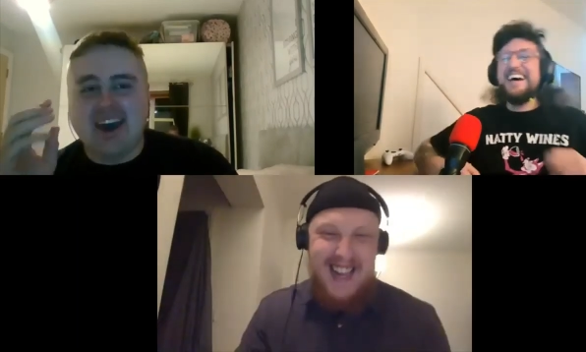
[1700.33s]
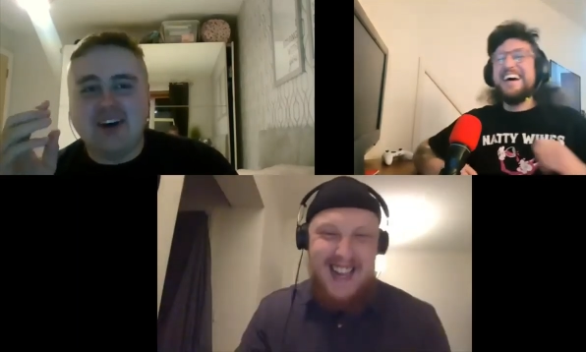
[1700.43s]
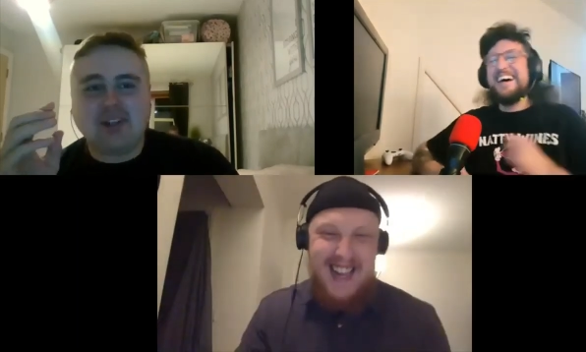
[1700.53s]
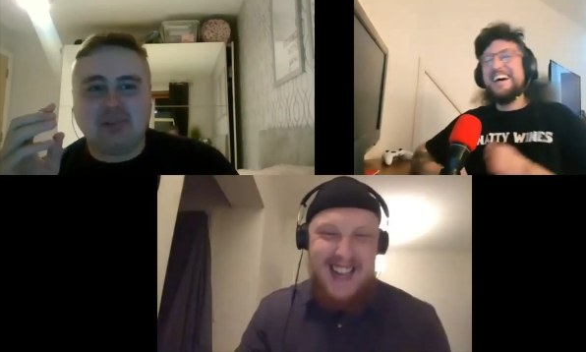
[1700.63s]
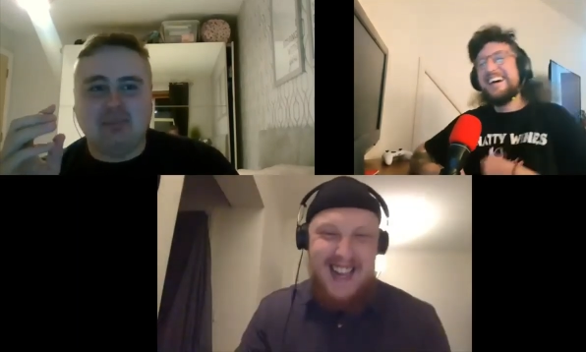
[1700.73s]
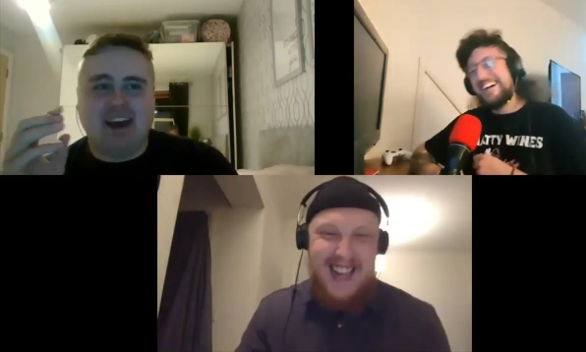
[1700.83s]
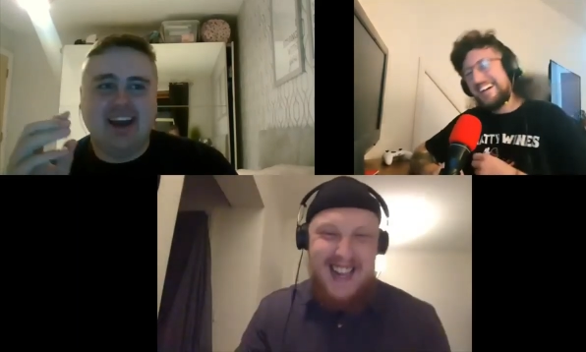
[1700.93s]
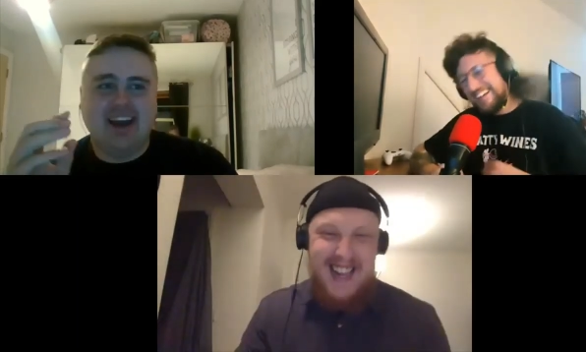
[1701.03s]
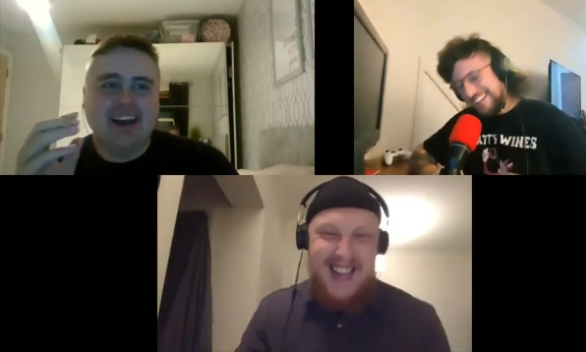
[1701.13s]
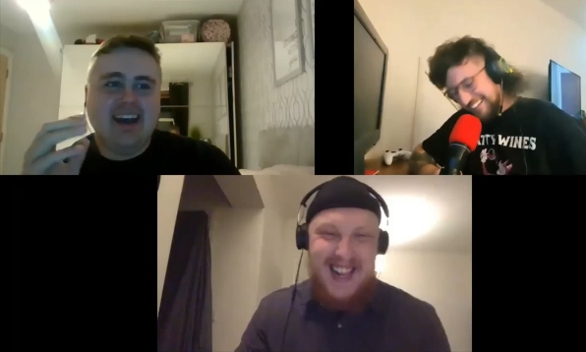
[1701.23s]
Speaker 1: killed me
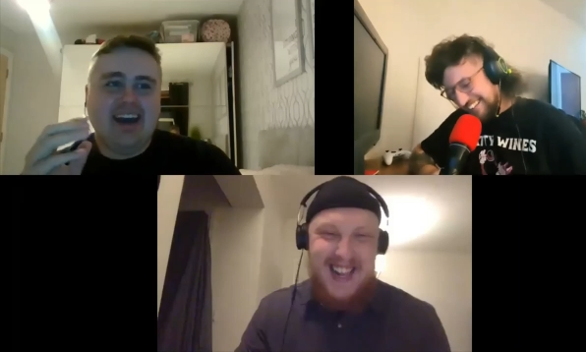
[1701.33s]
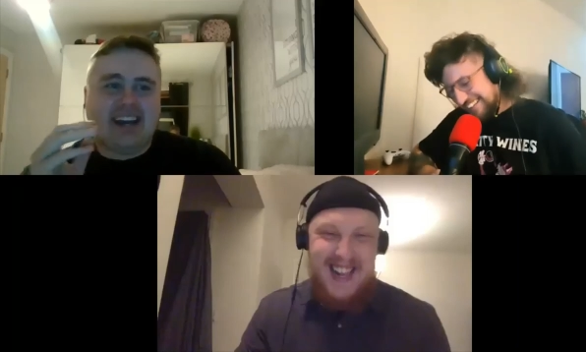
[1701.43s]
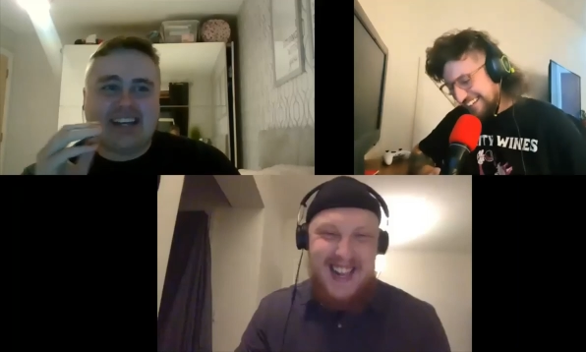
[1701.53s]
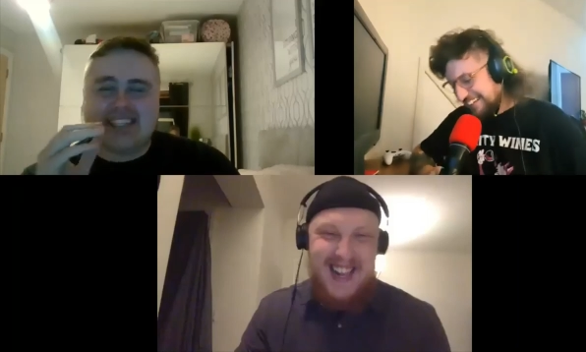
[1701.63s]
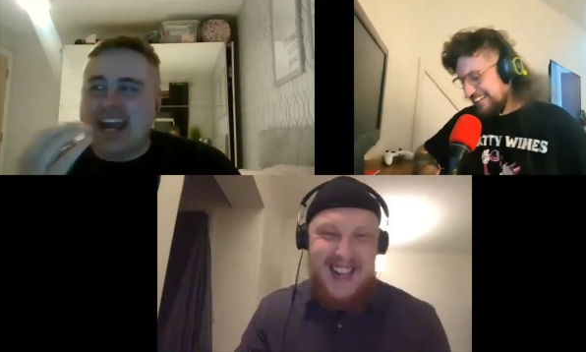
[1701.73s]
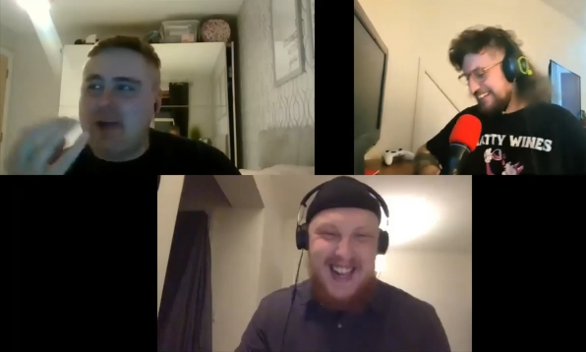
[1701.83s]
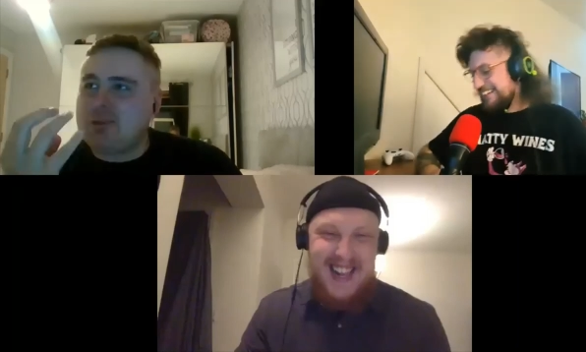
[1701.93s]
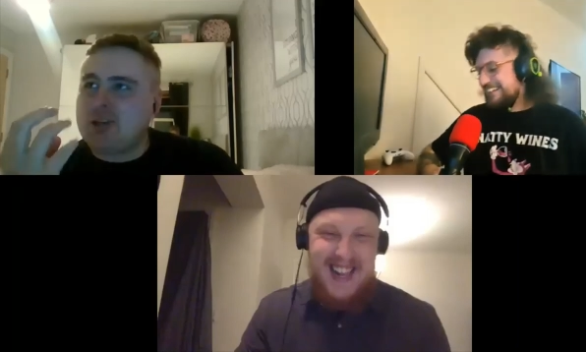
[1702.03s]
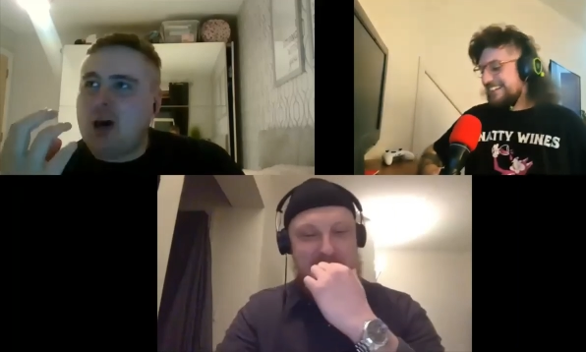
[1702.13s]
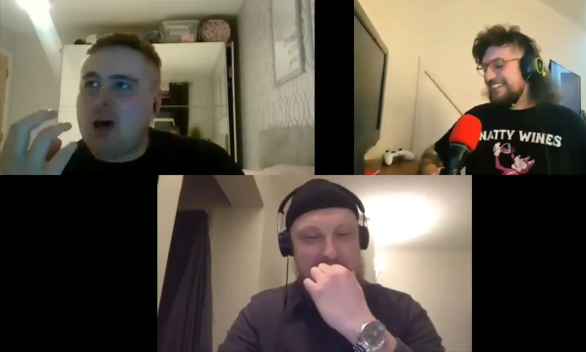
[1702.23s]
because it was
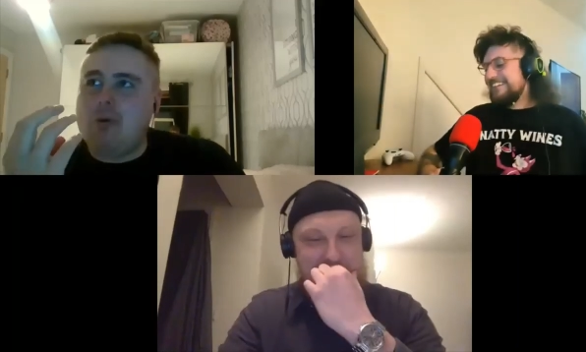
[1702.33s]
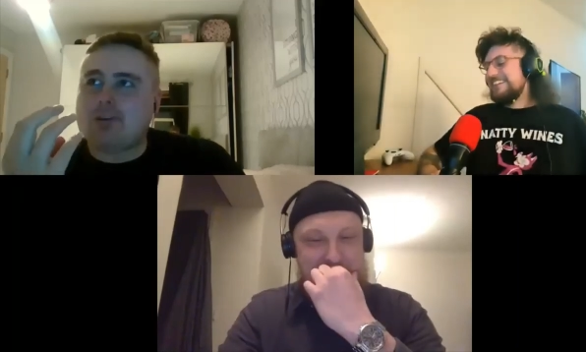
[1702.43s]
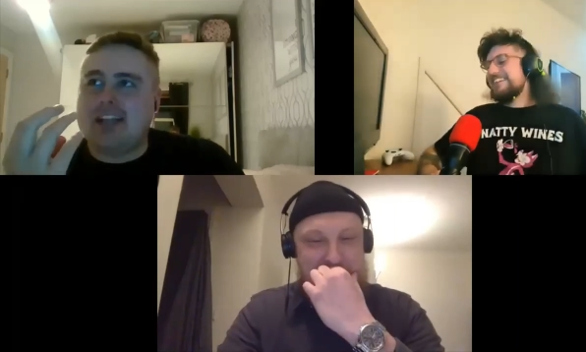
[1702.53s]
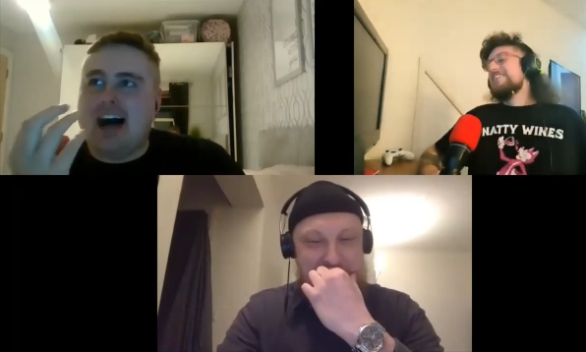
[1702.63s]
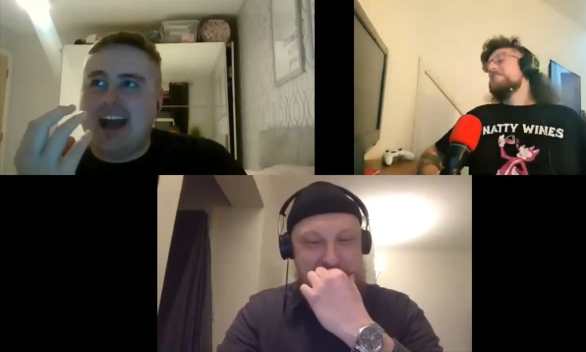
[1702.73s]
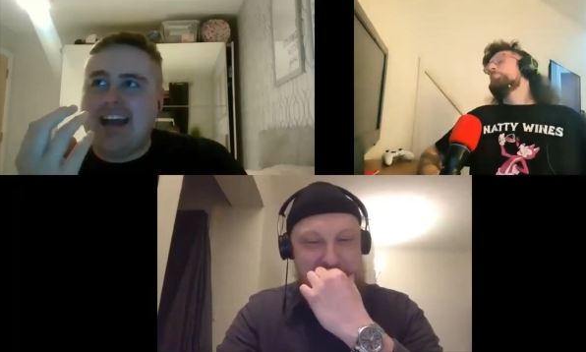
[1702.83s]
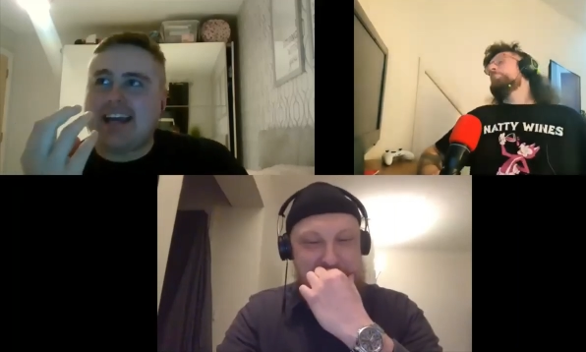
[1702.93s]
almost like,